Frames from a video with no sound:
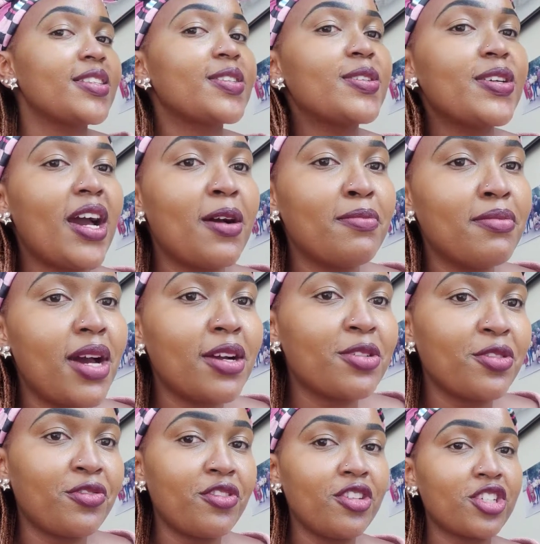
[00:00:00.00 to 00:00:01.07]
So I'm back
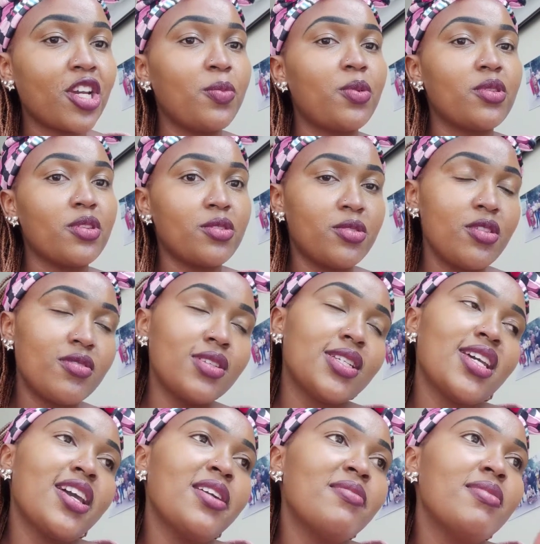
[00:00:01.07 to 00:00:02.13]
to finish up with the story
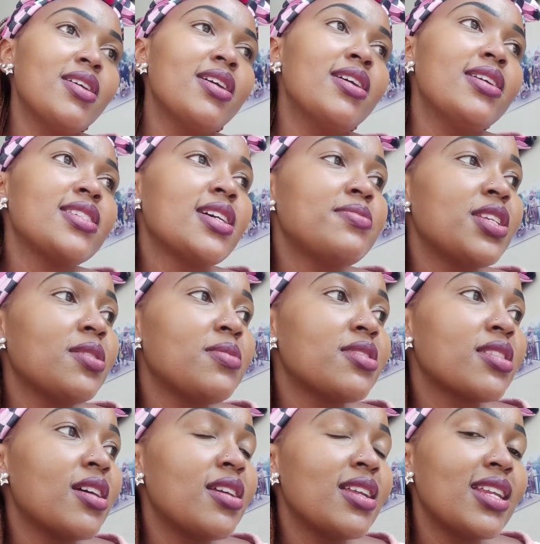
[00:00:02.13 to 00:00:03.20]
time. Tamtam
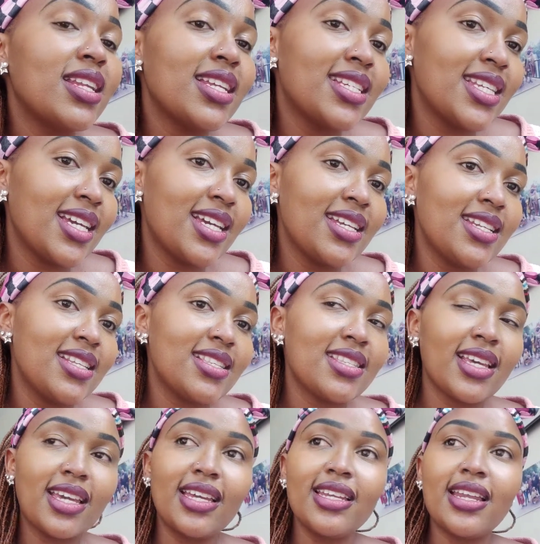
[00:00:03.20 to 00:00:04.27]
is currently taking his
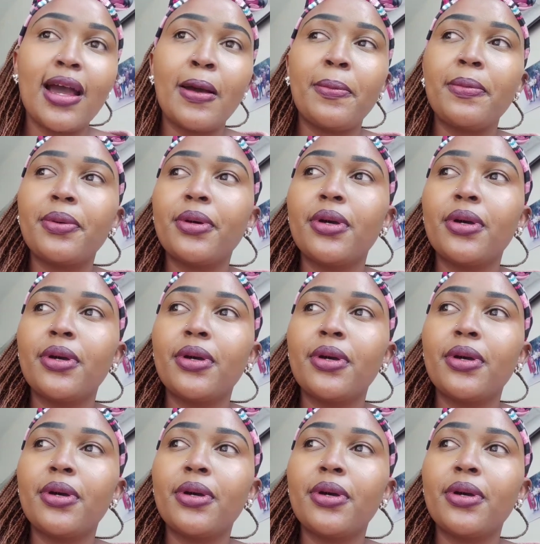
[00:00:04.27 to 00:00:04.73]
second nap.